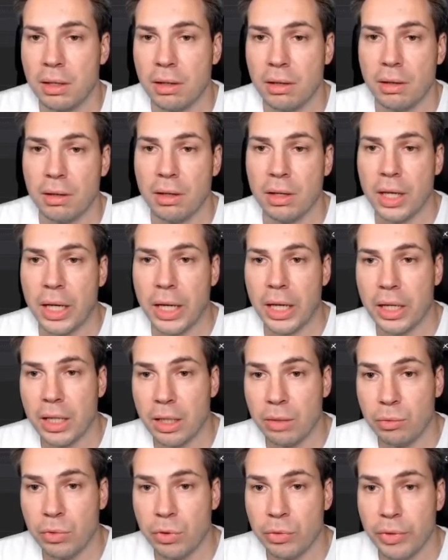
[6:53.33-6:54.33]
and then we
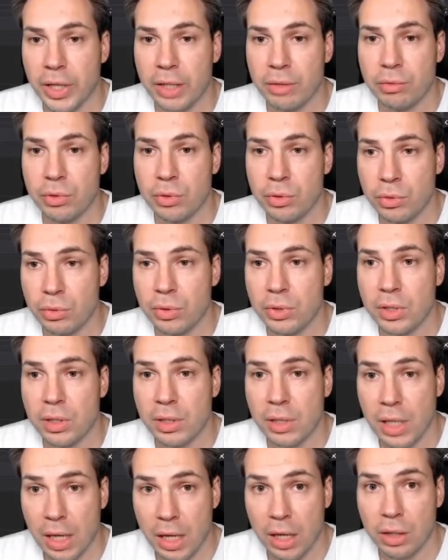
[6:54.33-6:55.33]
will have reduced it a
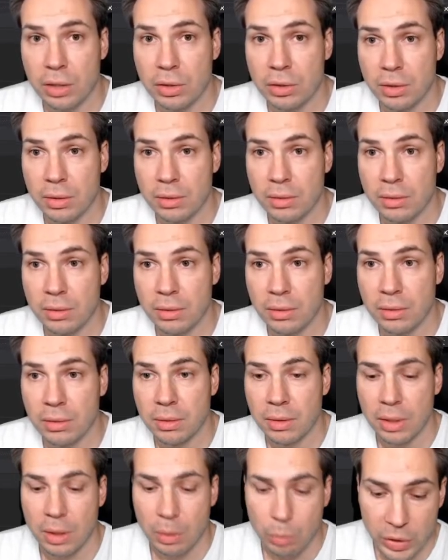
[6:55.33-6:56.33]
lot.
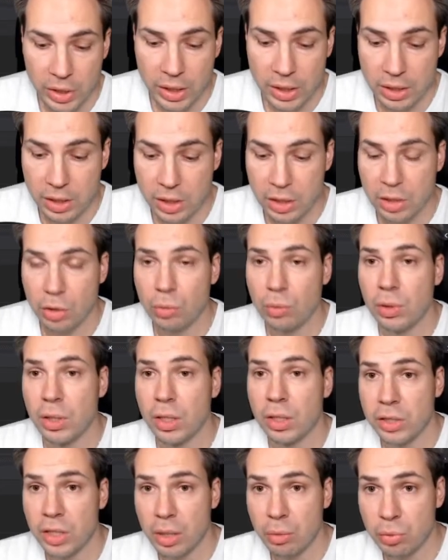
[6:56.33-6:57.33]
But that's his only
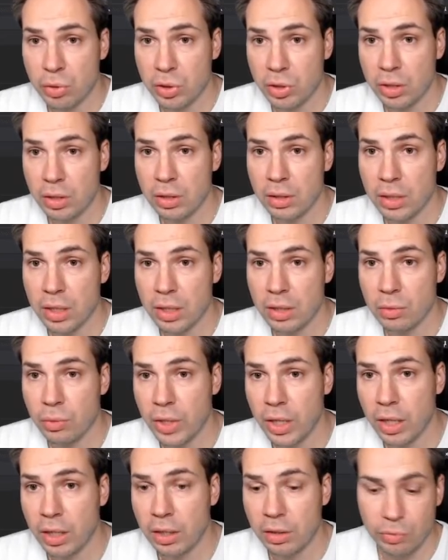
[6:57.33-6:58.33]
assumption. That's why I
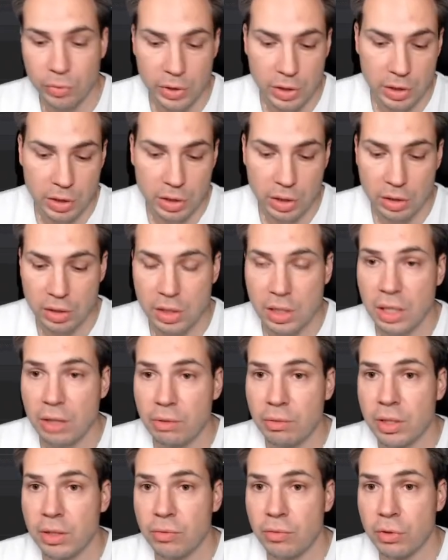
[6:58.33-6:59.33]
will just leave it
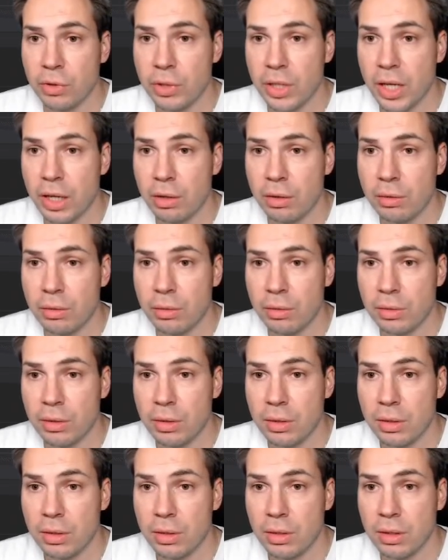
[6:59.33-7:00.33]
for now
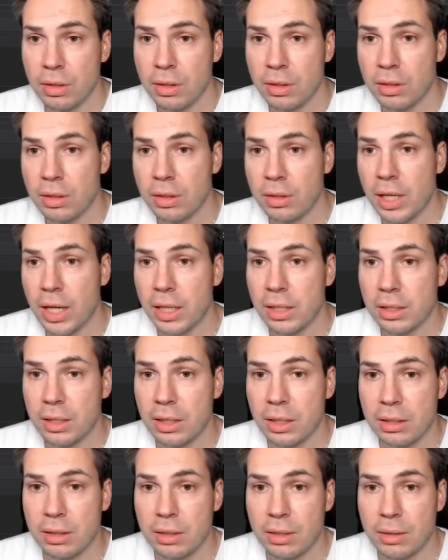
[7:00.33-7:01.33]
like this.